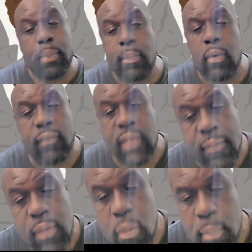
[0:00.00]
People have
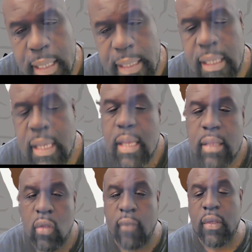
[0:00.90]
given you money,
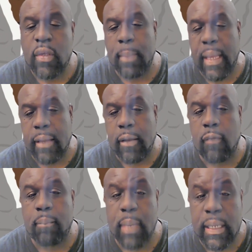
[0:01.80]
so if you can make
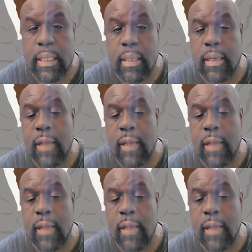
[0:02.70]
enough money